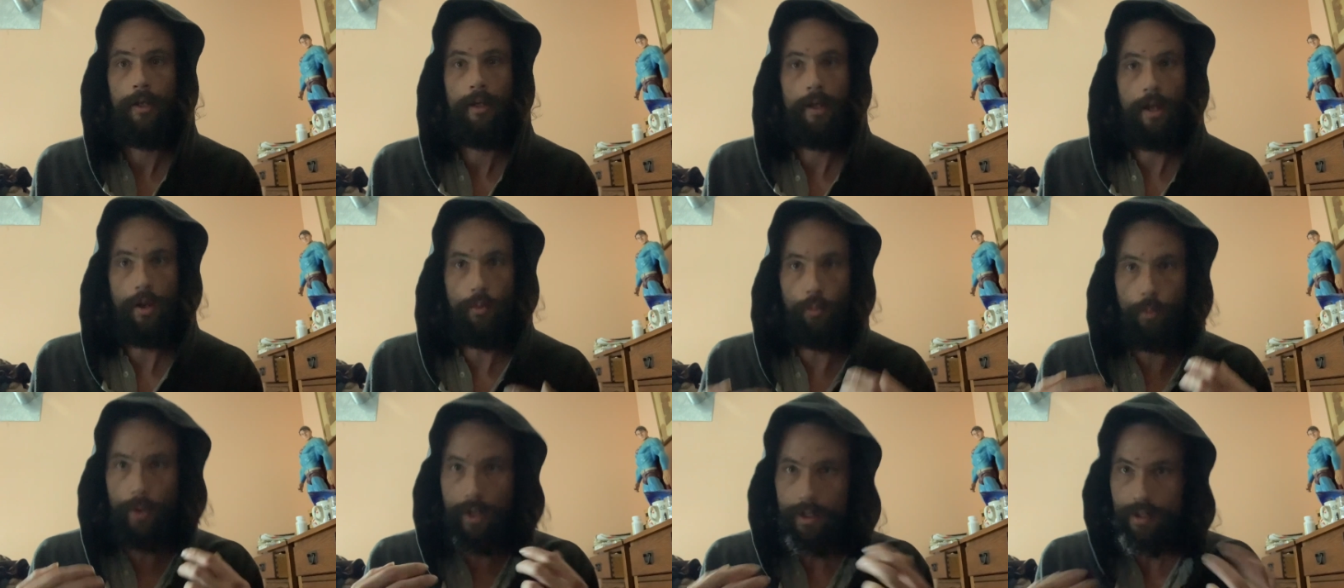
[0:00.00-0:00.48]

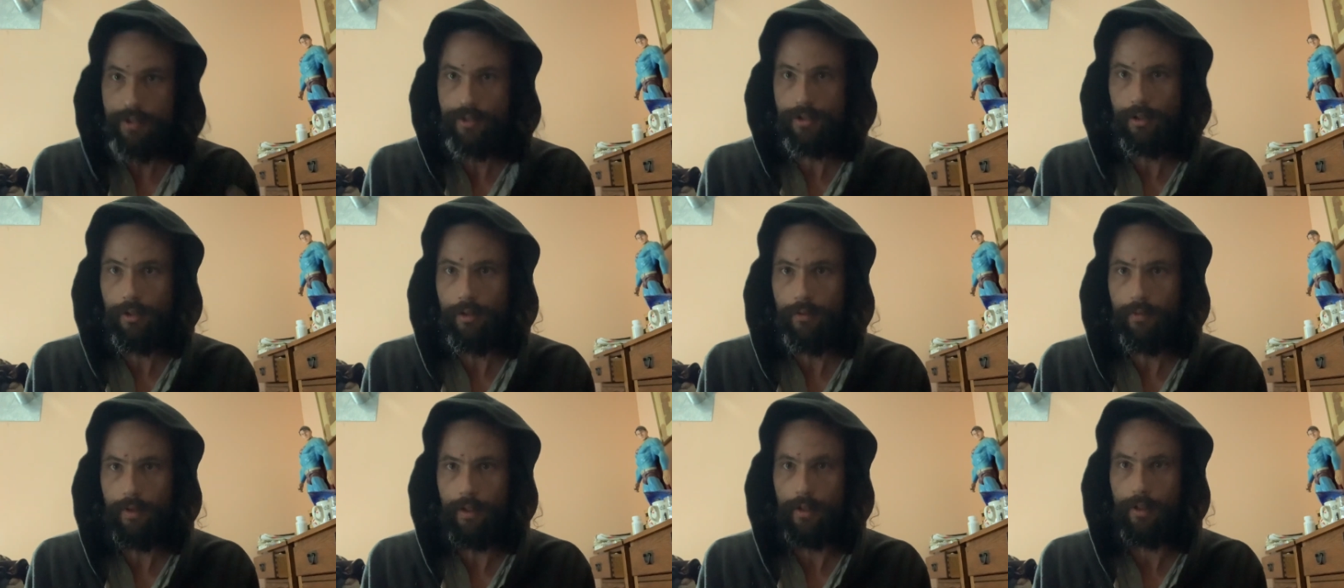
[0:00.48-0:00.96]
And we
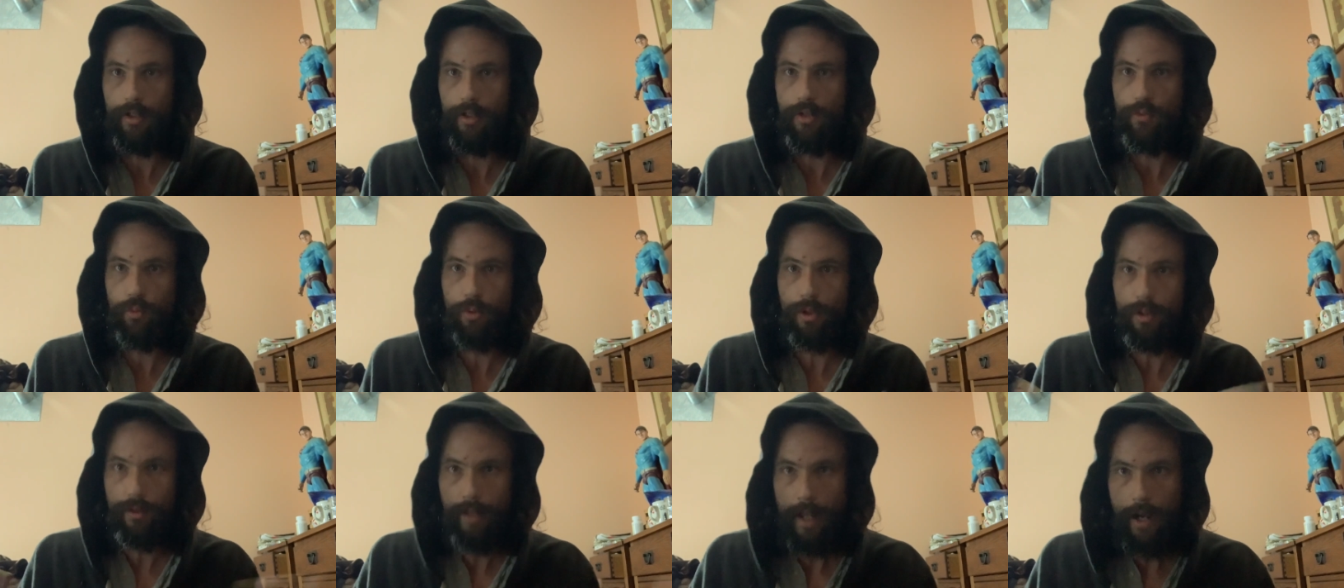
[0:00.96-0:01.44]
deserve it because
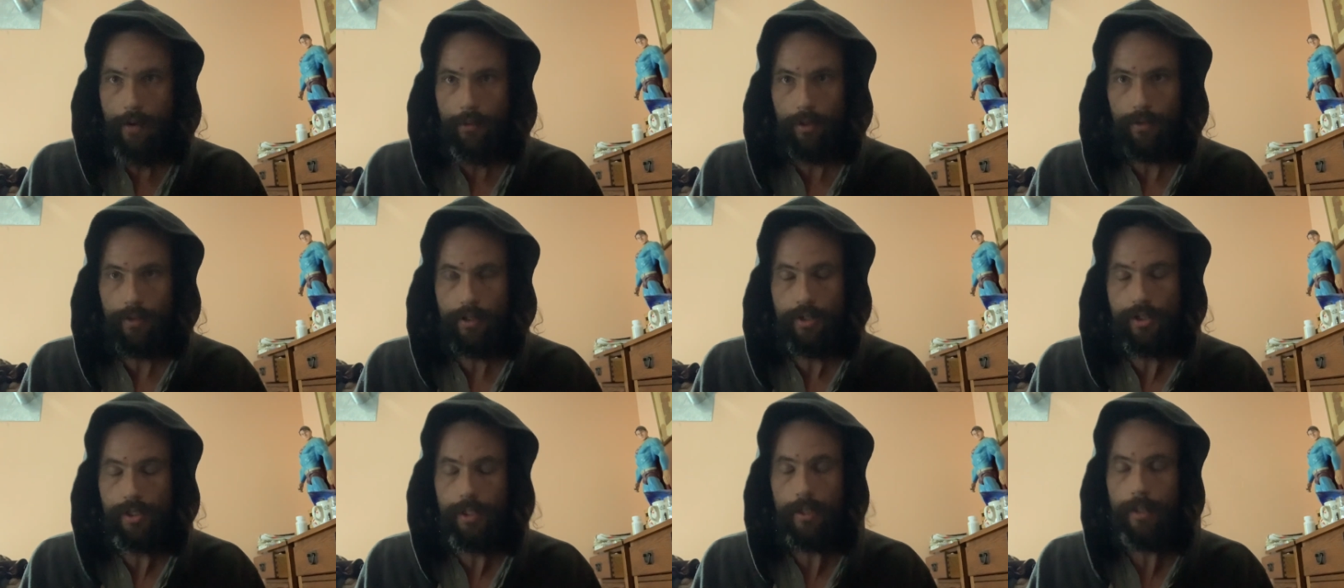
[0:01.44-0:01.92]
we're allowing
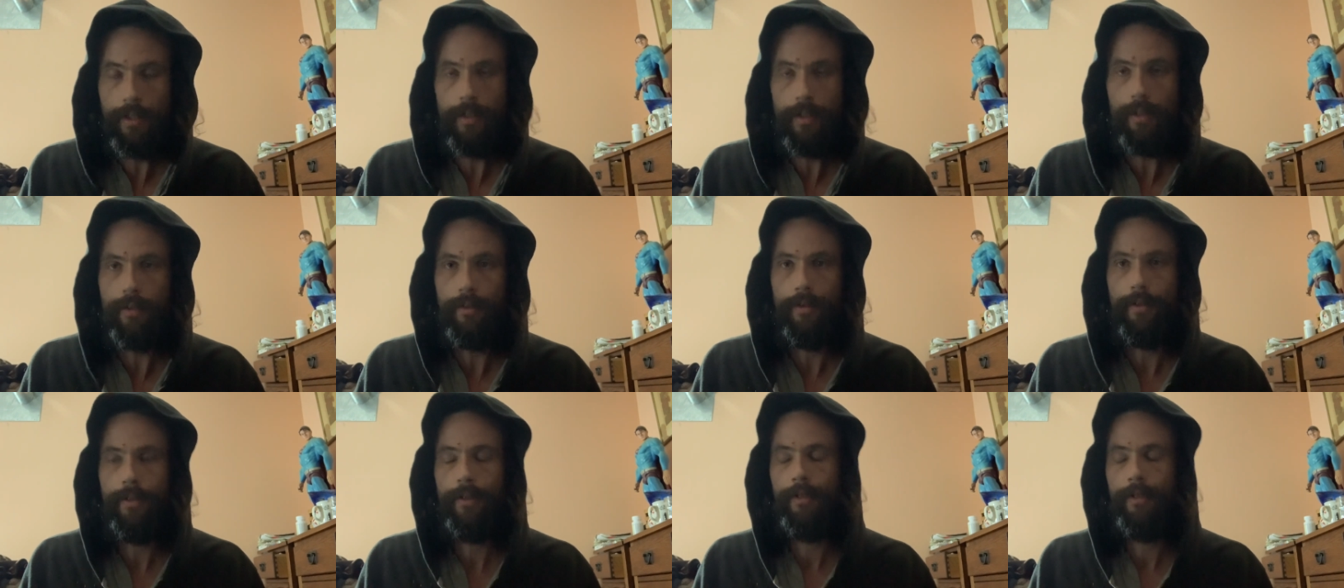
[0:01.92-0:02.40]
this shit in.